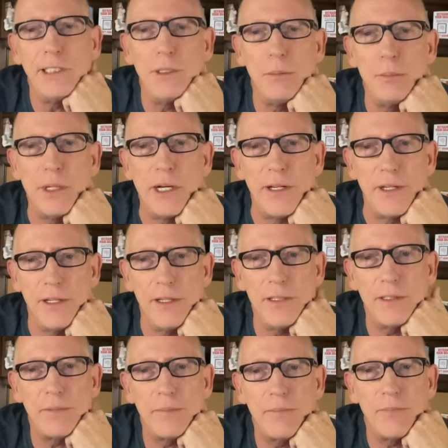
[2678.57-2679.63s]
But,
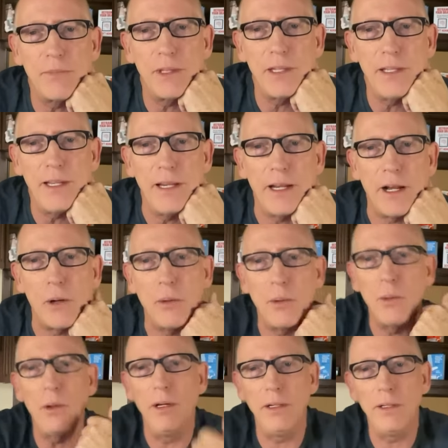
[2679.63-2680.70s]
you
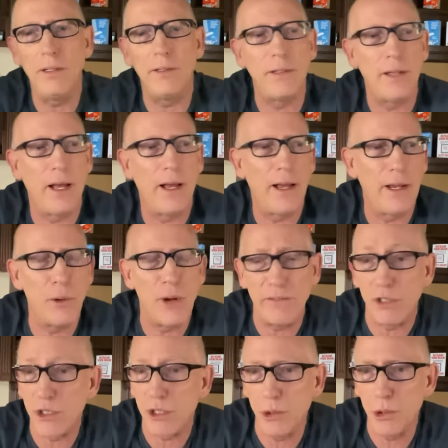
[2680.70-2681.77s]
know, I
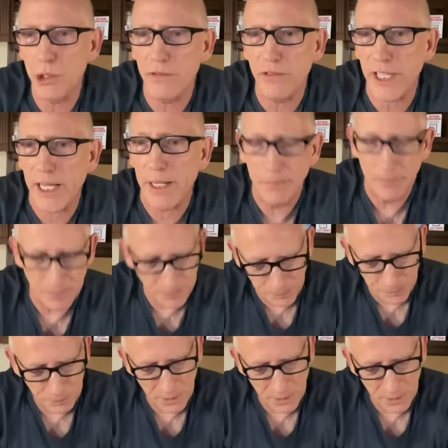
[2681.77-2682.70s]
don't have a solution for that.